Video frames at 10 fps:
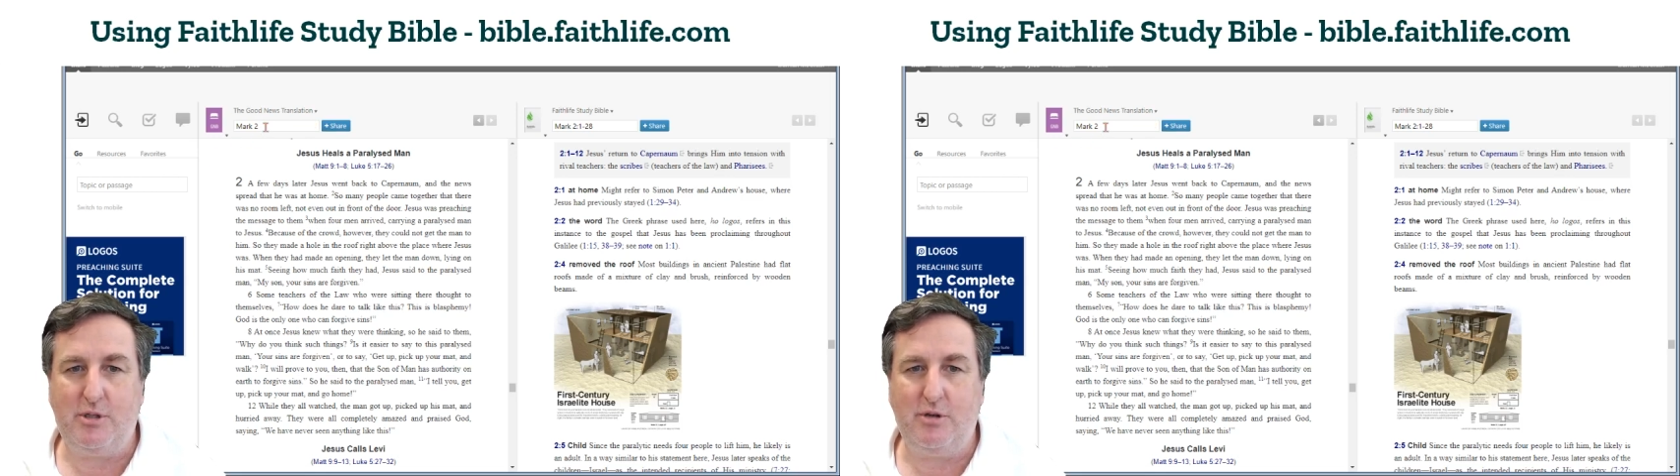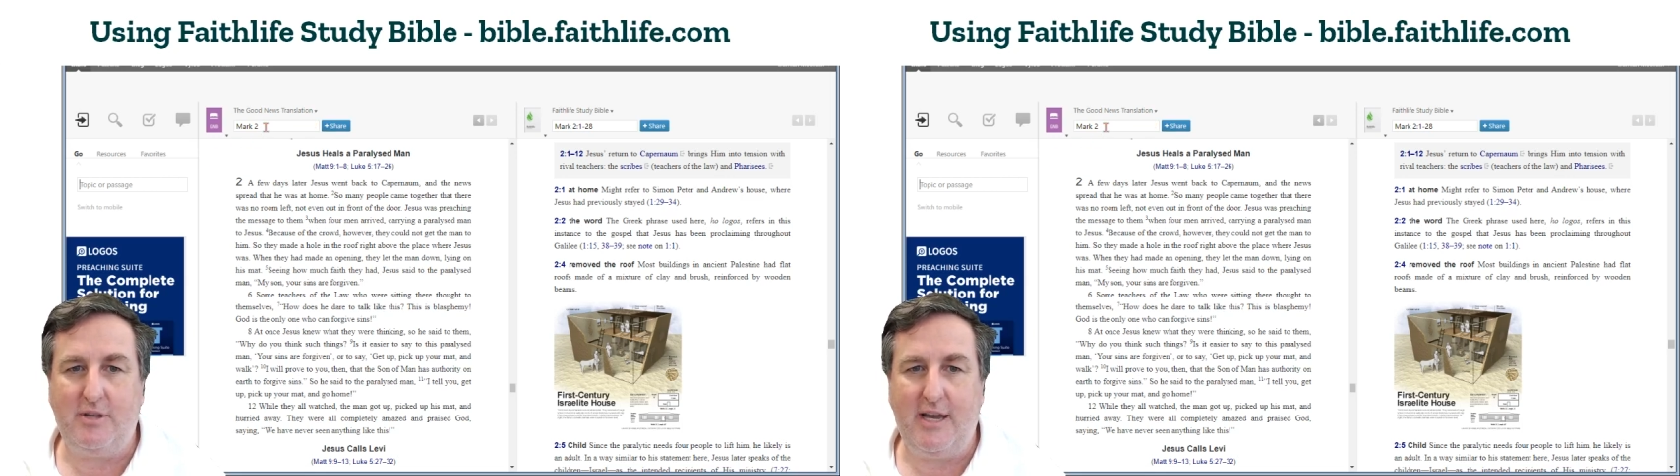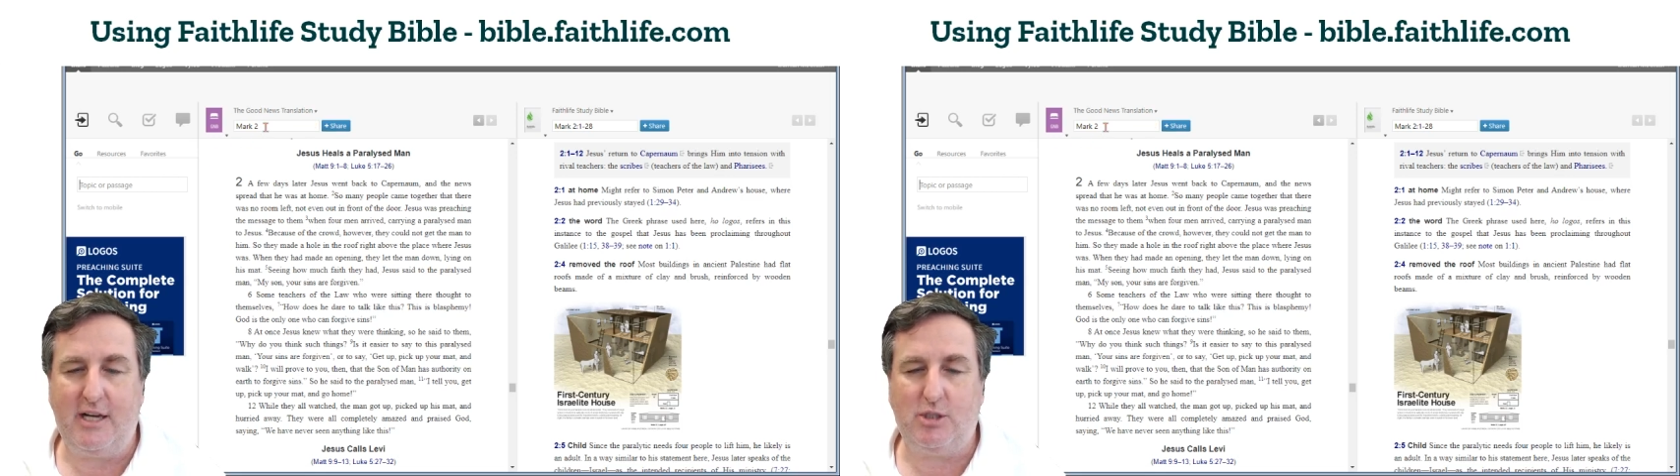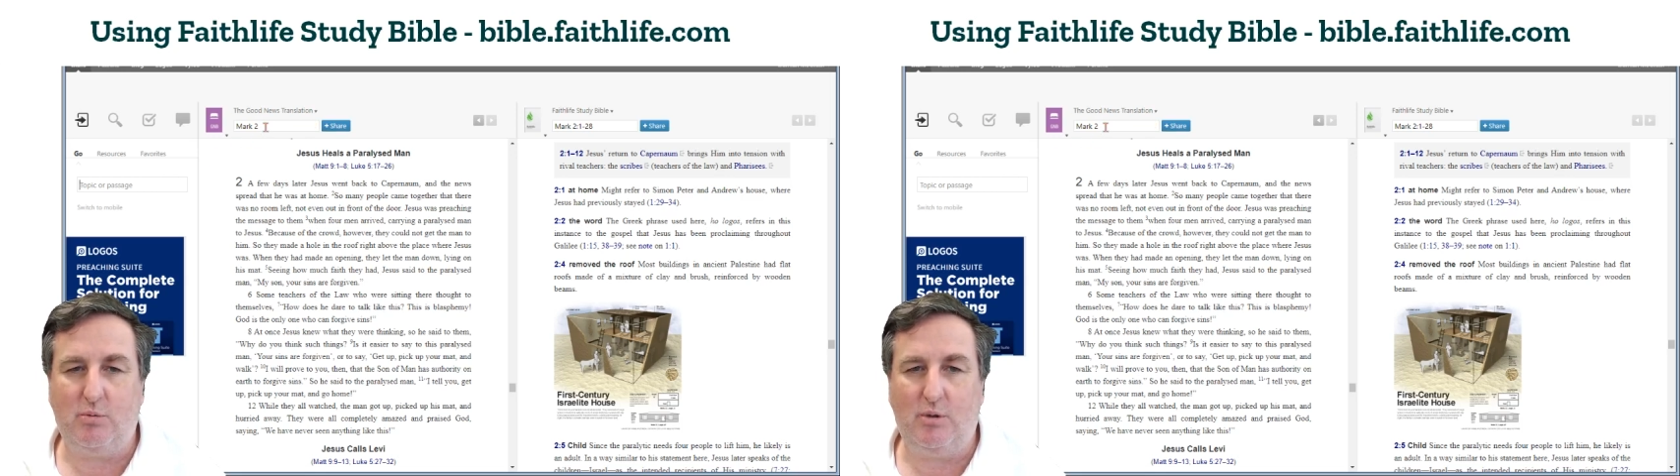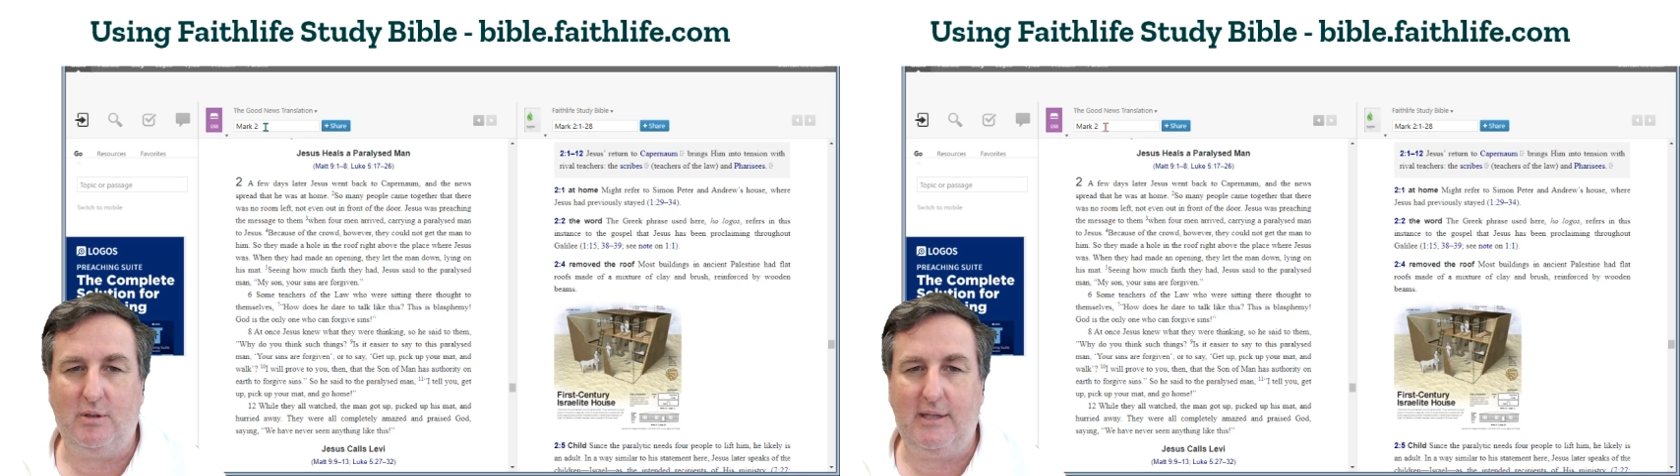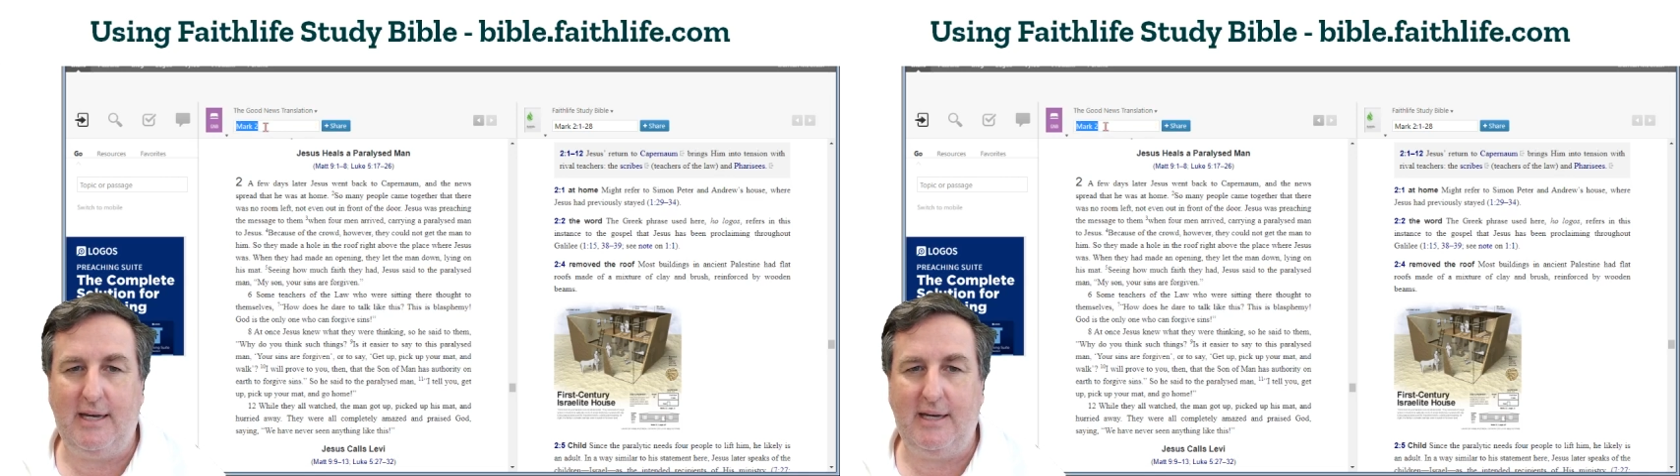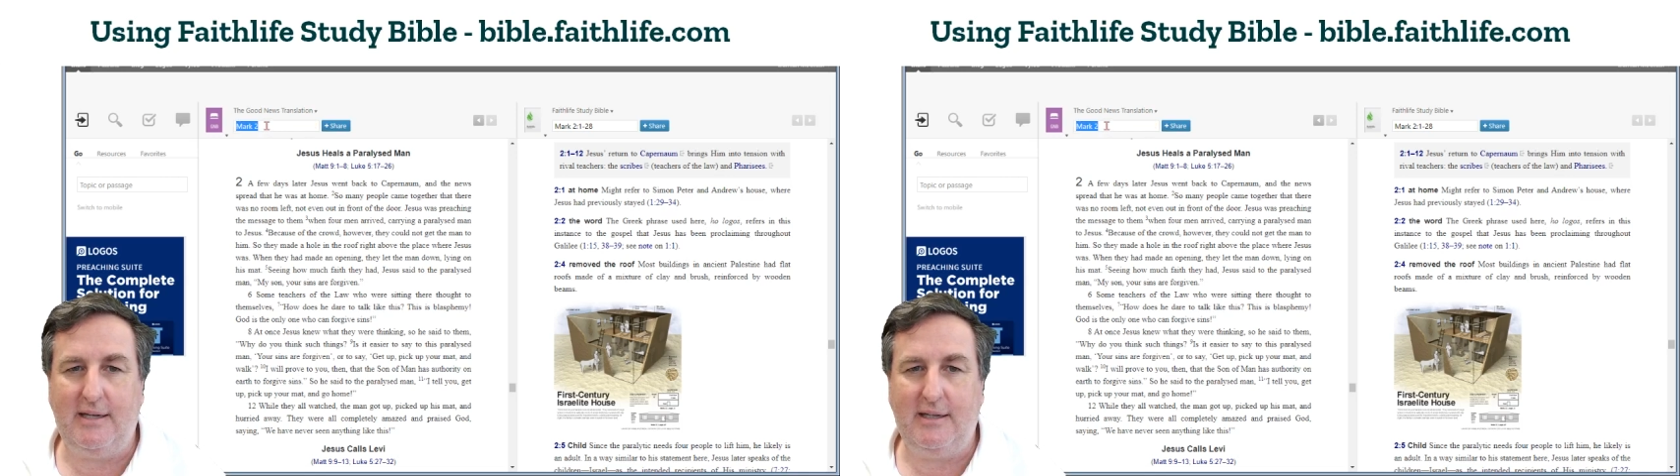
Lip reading: to the actual